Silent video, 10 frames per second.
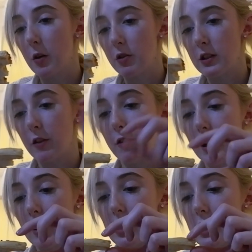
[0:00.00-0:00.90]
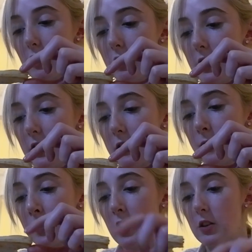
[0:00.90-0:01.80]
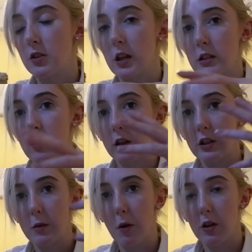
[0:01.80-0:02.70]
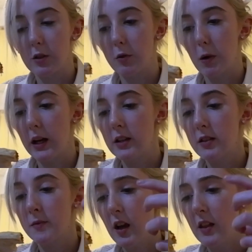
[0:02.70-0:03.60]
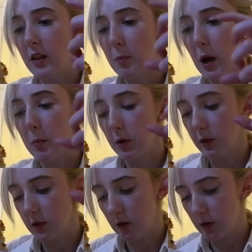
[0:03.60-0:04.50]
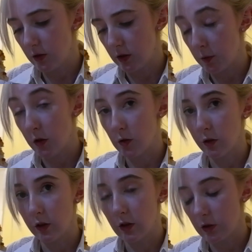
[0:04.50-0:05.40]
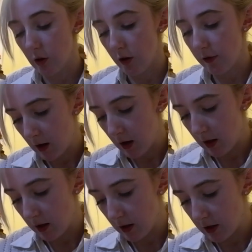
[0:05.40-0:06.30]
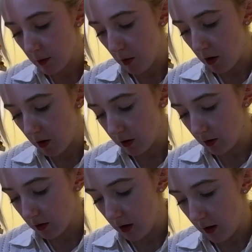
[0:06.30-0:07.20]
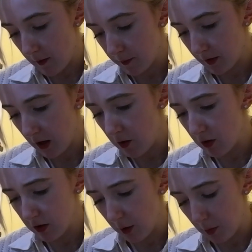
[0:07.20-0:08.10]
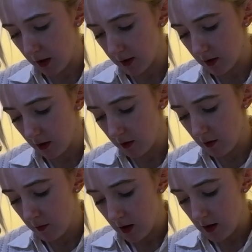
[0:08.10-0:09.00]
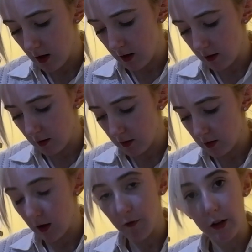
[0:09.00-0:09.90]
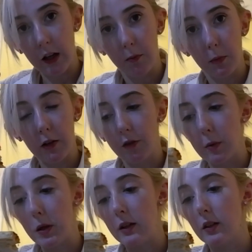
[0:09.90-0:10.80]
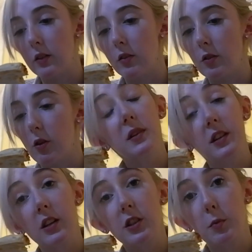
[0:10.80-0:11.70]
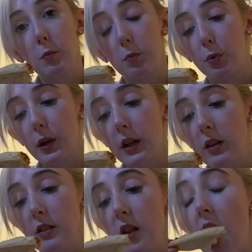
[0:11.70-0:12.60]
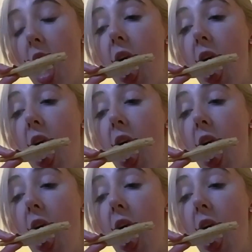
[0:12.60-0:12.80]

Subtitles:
It doesn't have vegan cheese on this. It just has like a tomatoey base and then the peppers, onions, but I took the onions off, and then there's tomatoes on there. It looks like pesto, and then vegan meat-free pieces on top. It's actually pretty good.